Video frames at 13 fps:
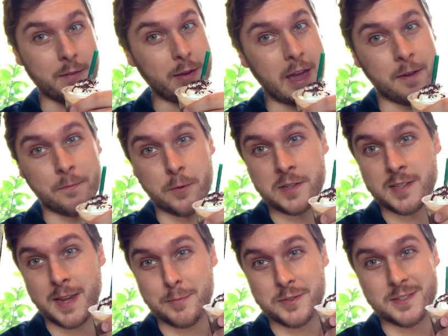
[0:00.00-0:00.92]
giving out free
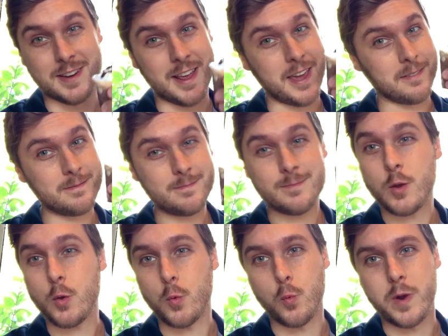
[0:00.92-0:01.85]
samples today.
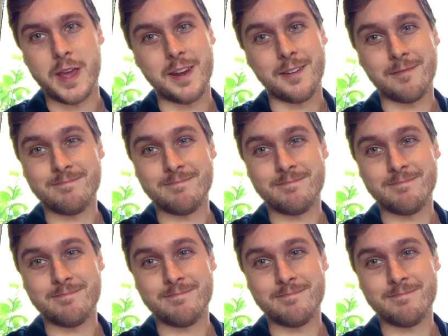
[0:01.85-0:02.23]
Win.